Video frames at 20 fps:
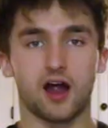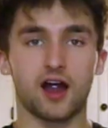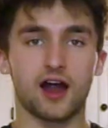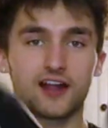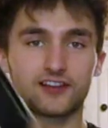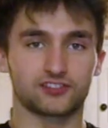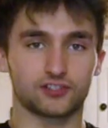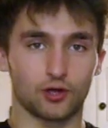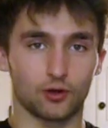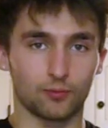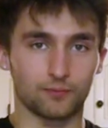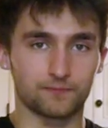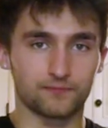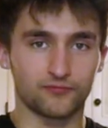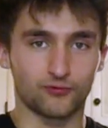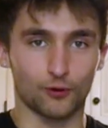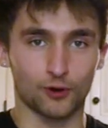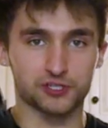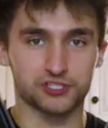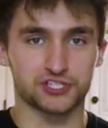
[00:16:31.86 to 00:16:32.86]
All right, so
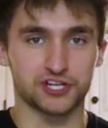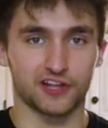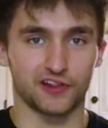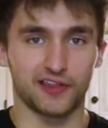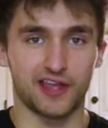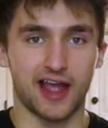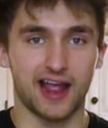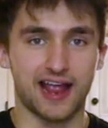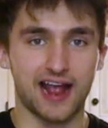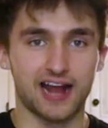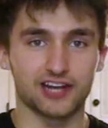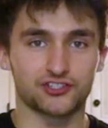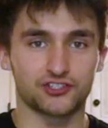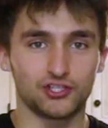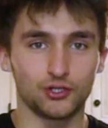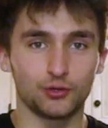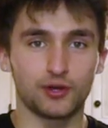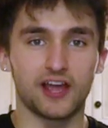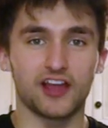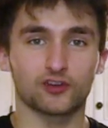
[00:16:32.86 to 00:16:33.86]
fortunately I got
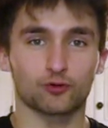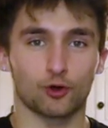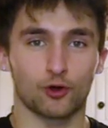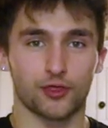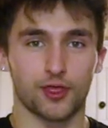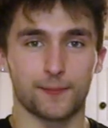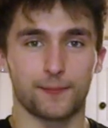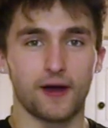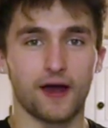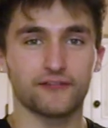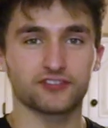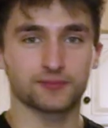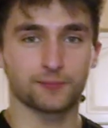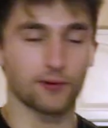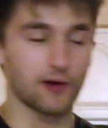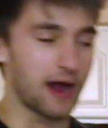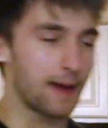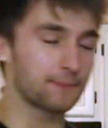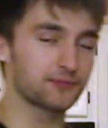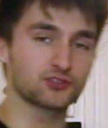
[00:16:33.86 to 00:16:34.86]
2 days worth of puffs
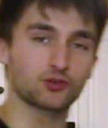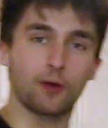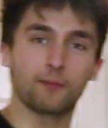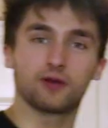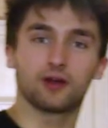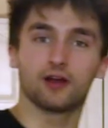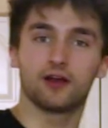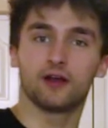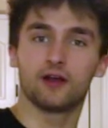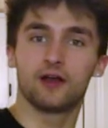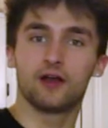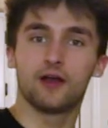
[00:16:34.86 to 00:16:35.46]
prepped, so I'm gonna